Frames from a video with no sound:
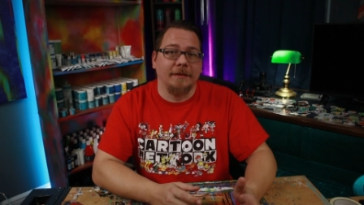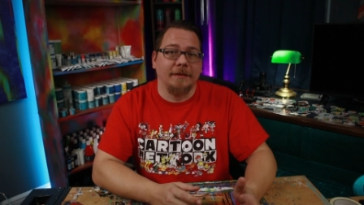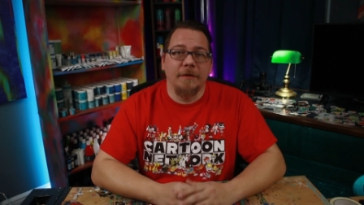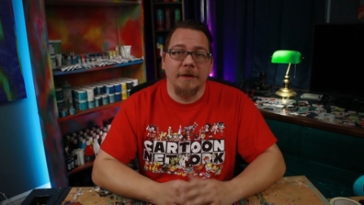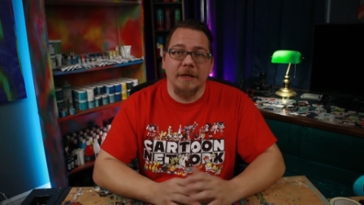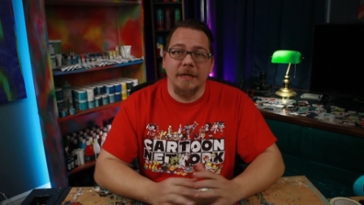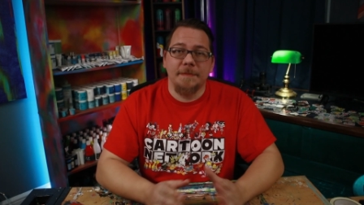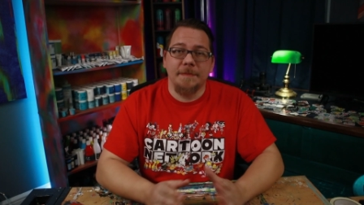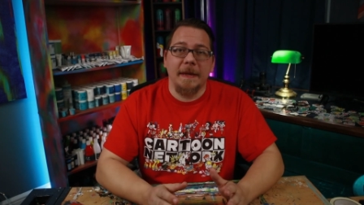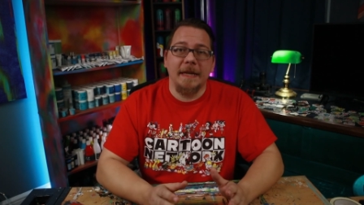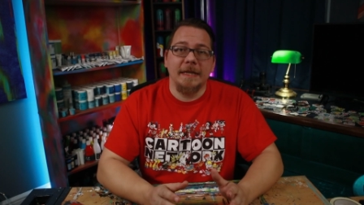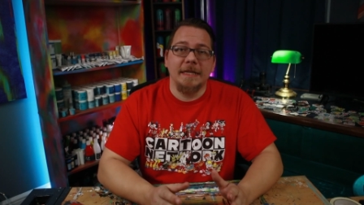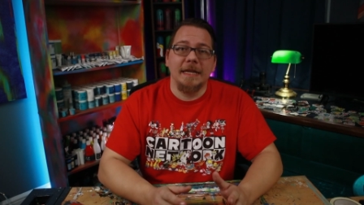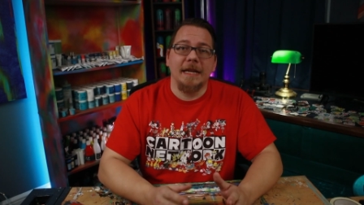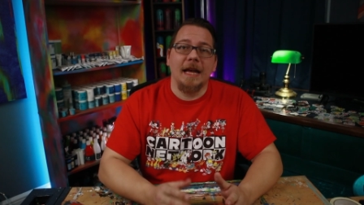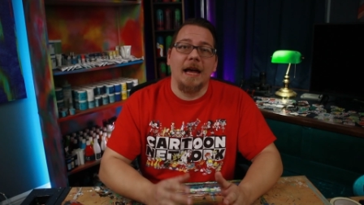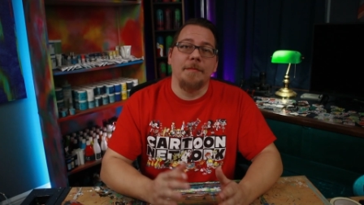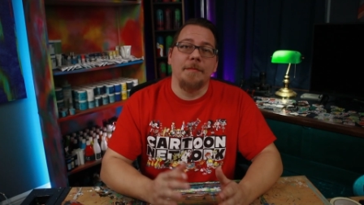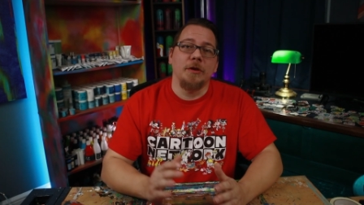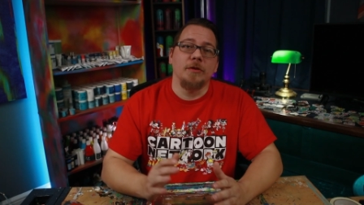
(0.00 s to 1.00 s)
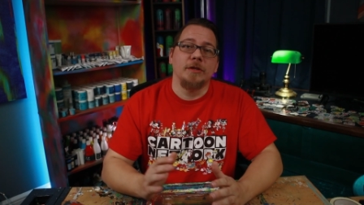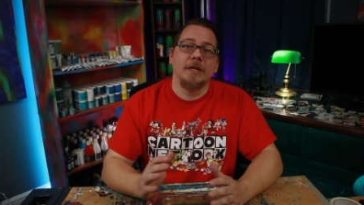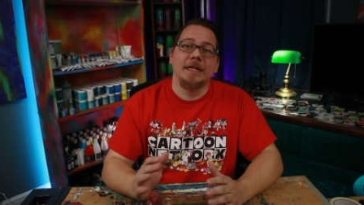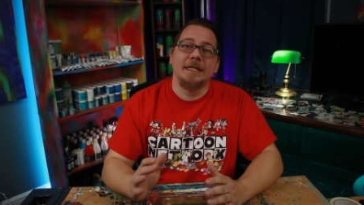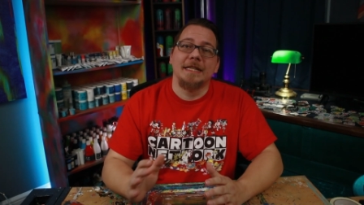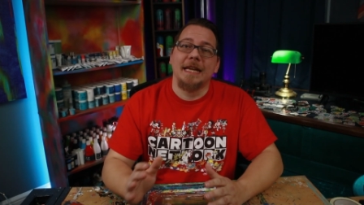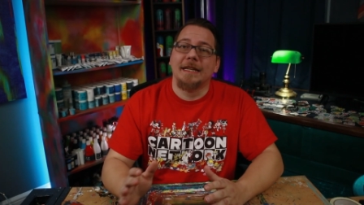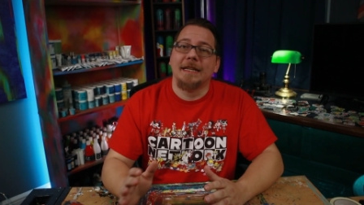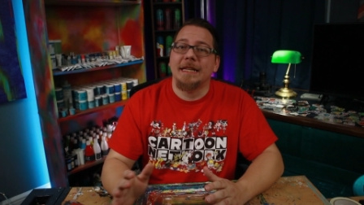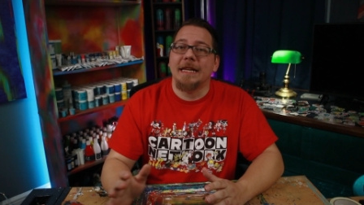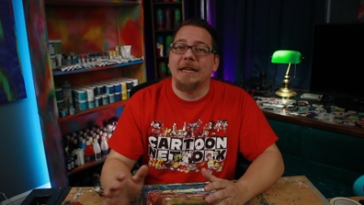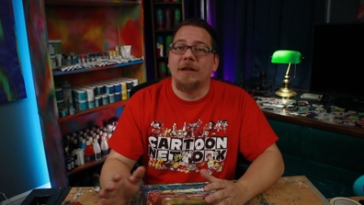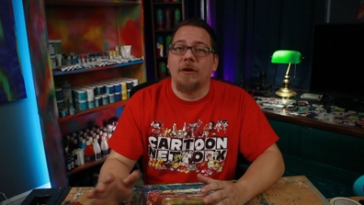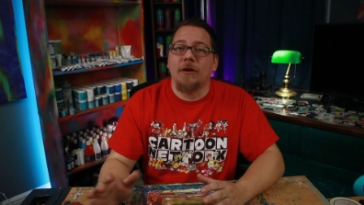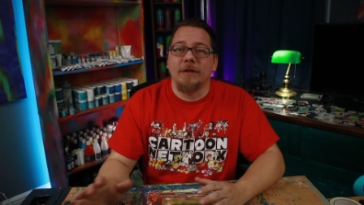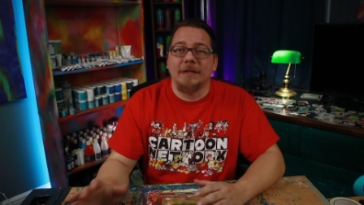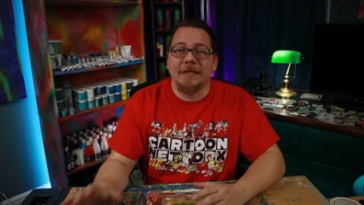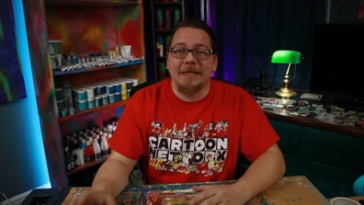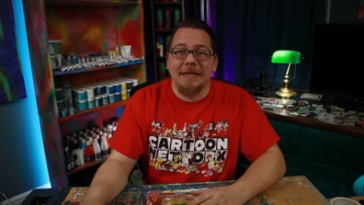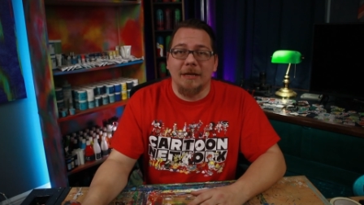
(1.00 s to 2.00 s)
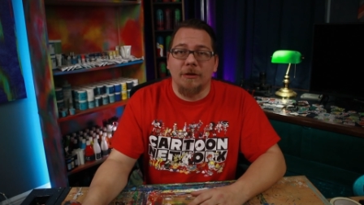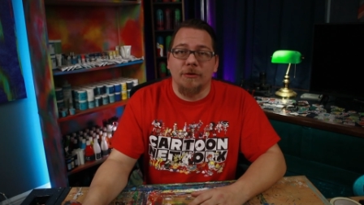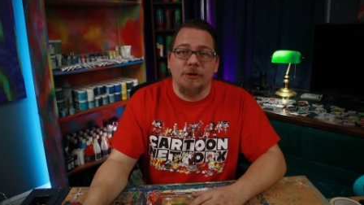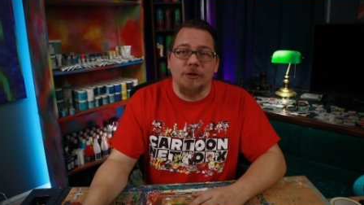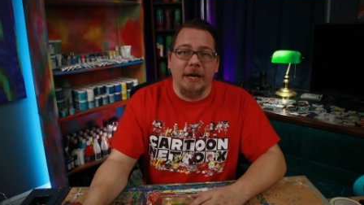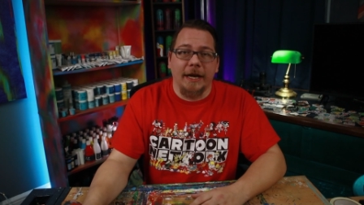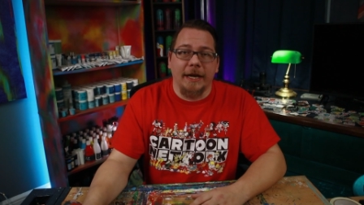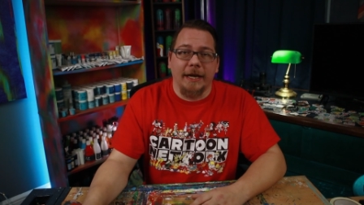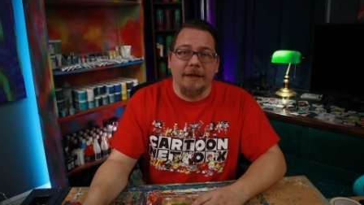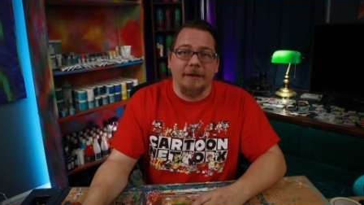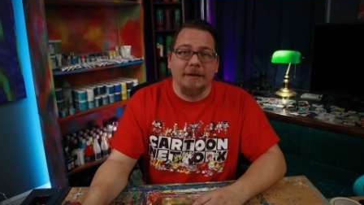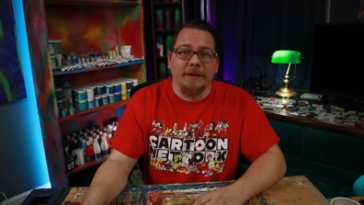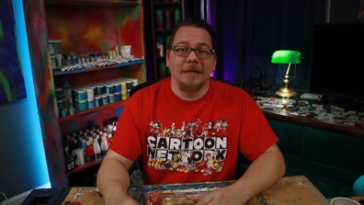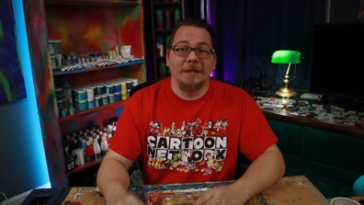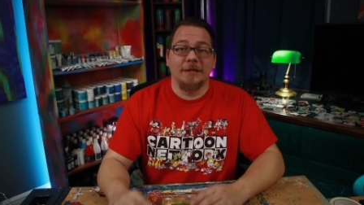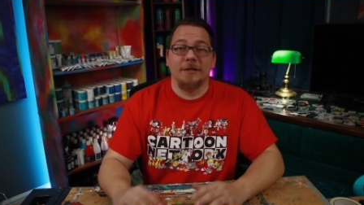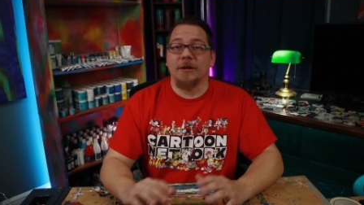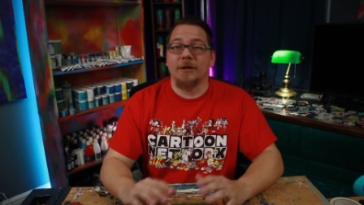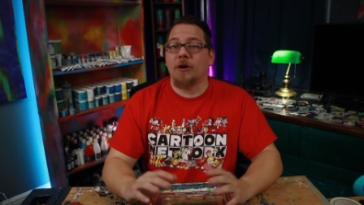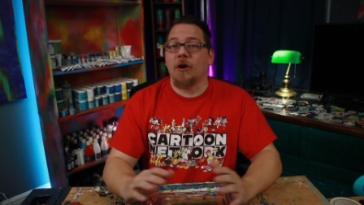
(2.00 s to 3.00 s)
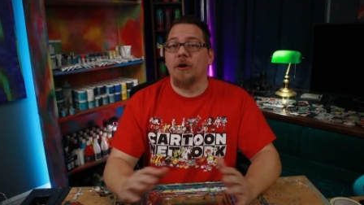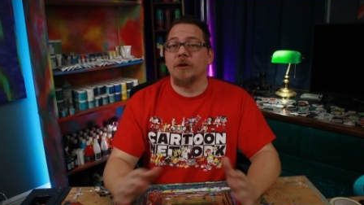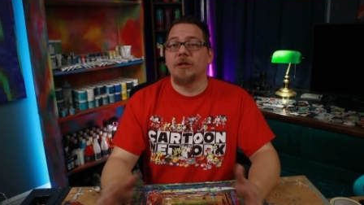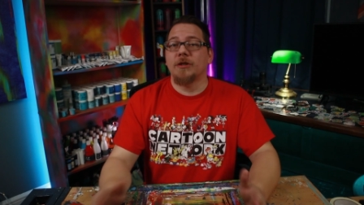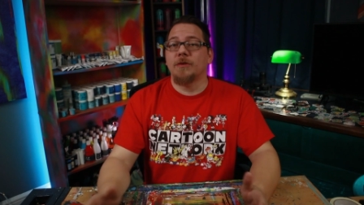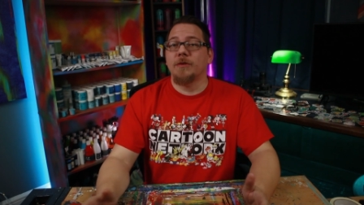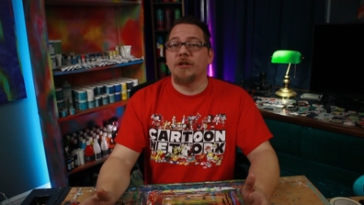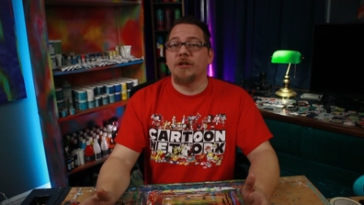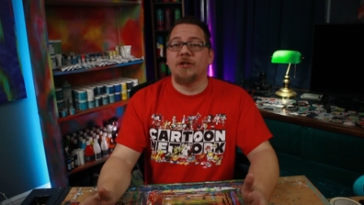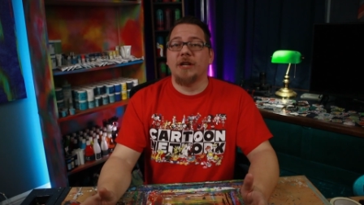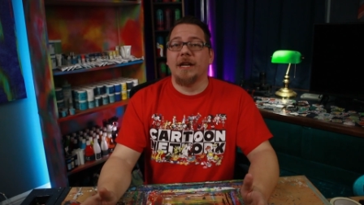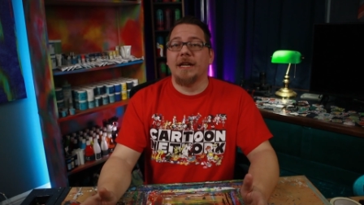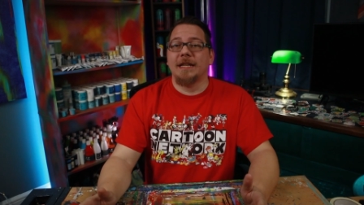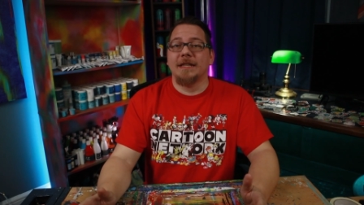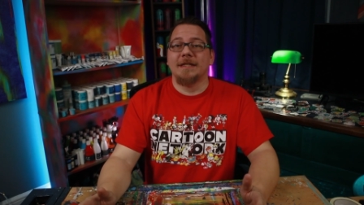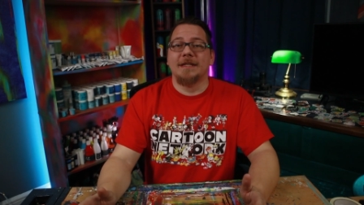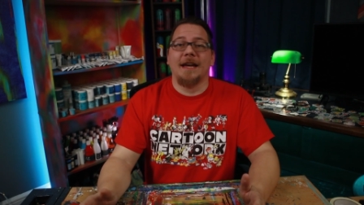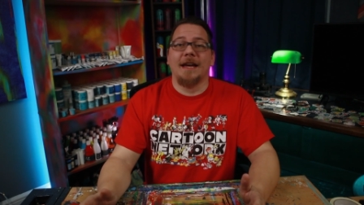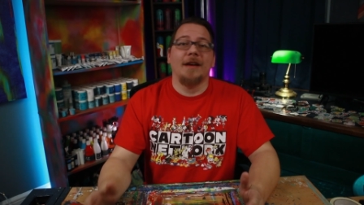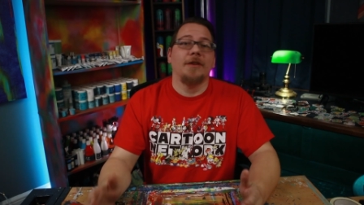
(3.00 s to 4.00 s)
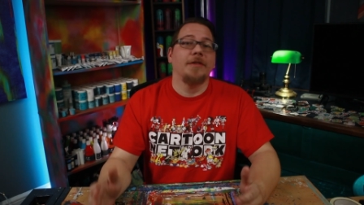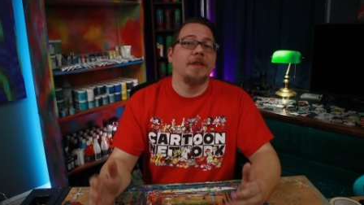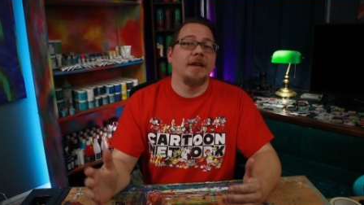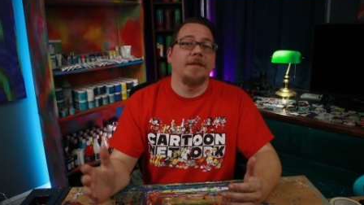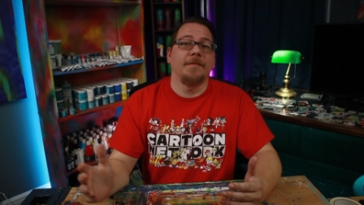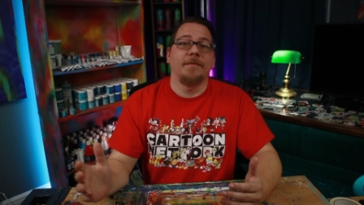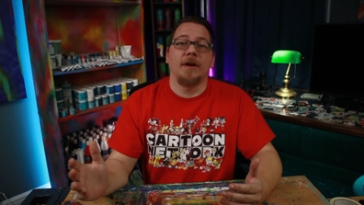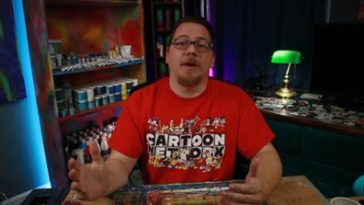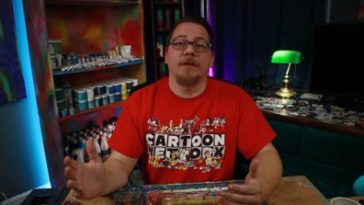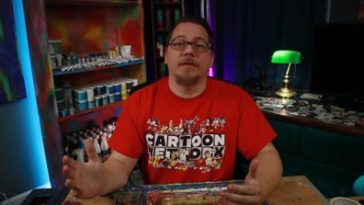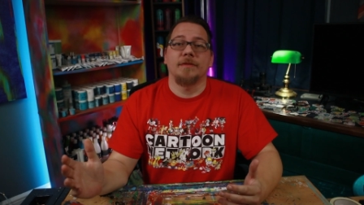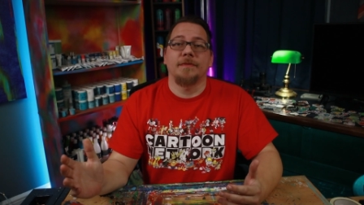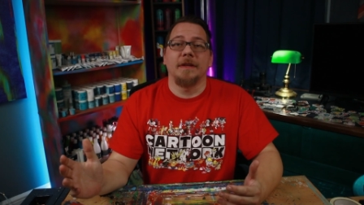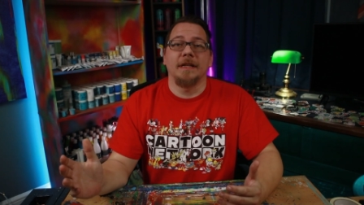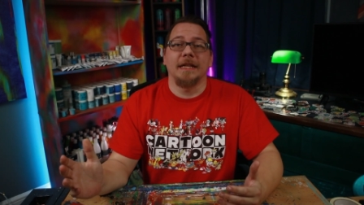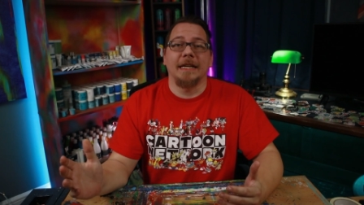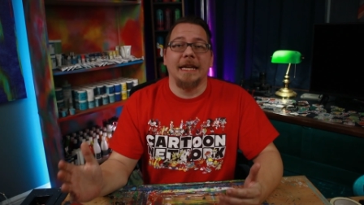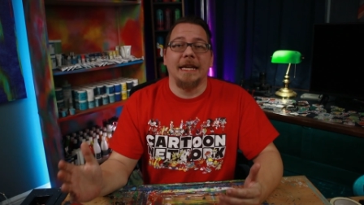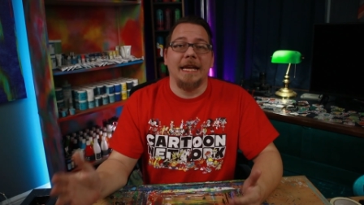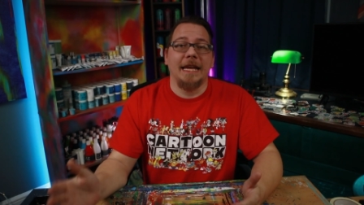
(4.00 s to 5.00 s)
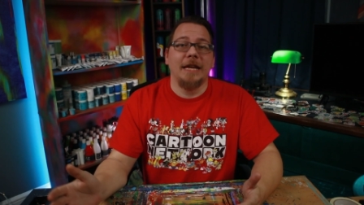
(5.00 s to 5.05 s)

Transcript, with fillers: For this painting, I'm using a technique called cell shading. This is a cartoony shading style that involves filling